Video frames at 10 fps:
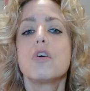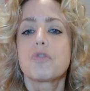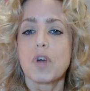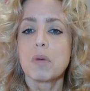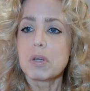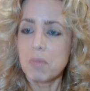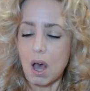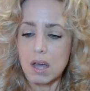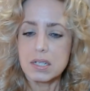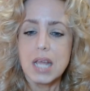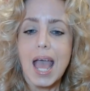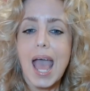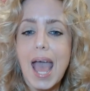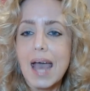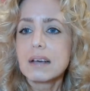from Lamott
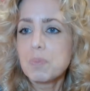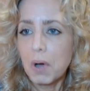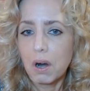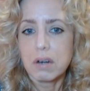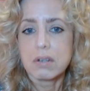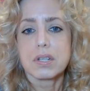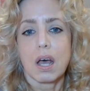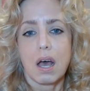as part